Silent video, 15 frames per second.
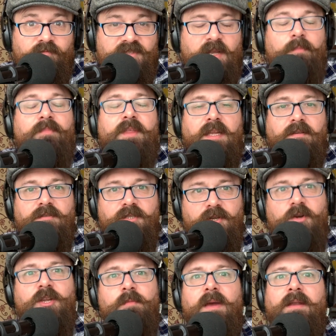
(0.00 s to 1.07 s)
something to
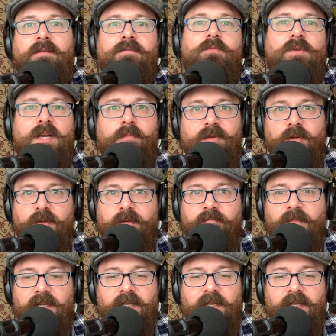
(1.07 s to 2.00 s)
document what I'm doing.